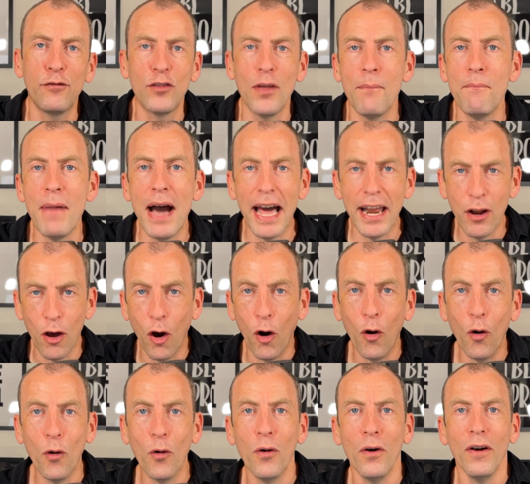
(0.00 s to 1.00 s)
the
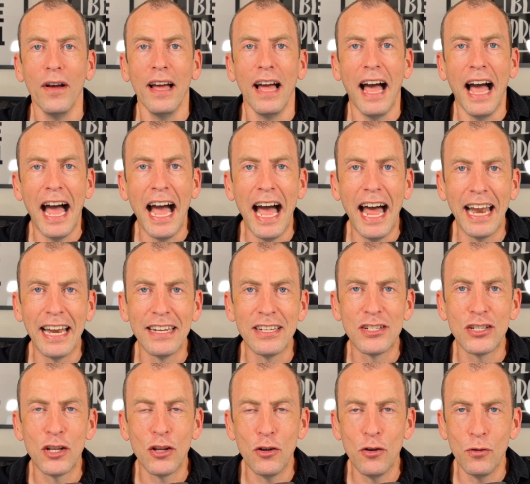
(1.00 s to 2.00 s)
manhole and
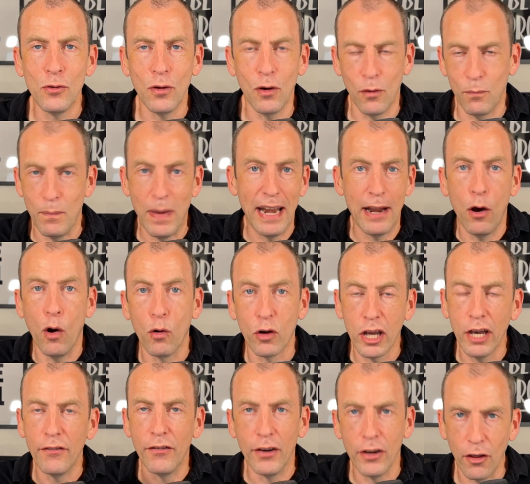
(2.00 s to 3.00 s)
to, or manhole
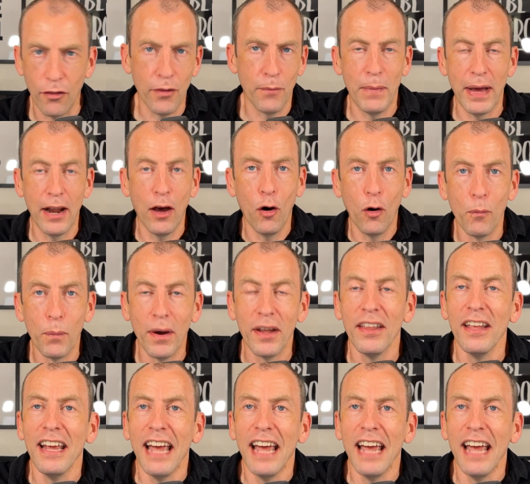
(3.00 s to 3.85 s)
cover, not the manhole, but,